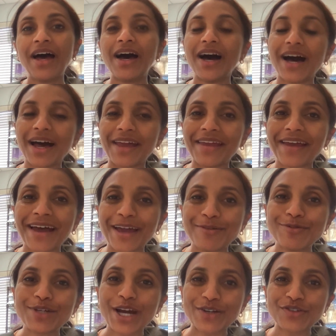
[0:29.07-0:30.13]
Hi, I'm
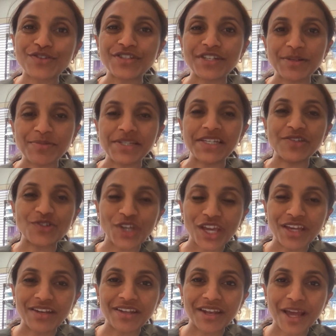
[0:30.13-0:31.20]
Dr. Deeptee
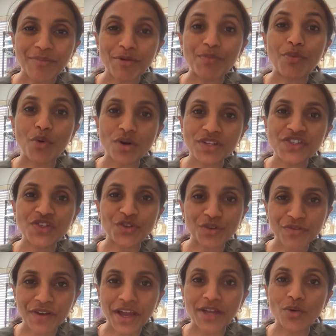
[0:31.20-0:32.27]
Jain, and I'm a
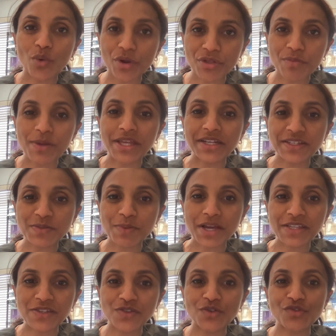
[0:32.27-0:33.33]
board-certified orthopedic
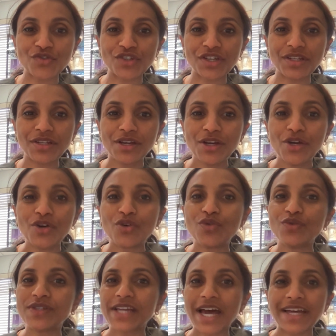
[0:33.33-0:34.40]
spine surgeon
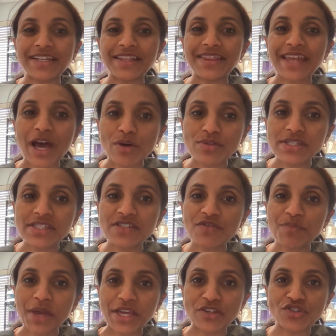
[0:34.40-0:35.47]
who's guided thousands of
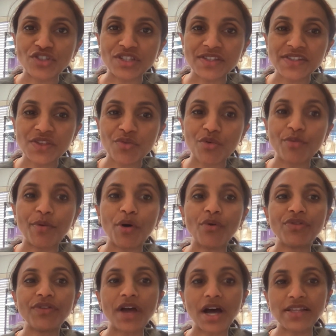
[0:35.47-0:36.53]
patients through both
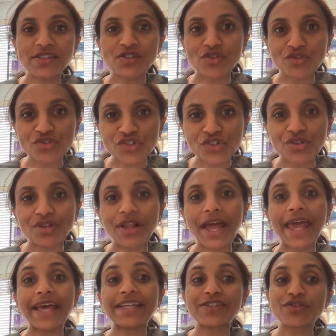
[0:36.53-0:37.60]
non-surgical
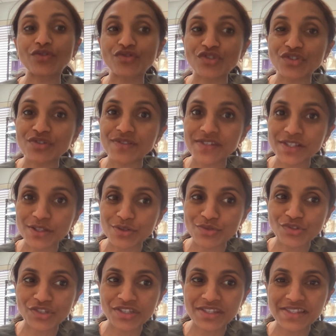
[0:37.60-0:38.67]
and surgical
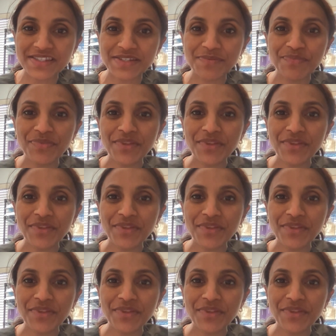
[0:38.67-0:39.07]
solutions.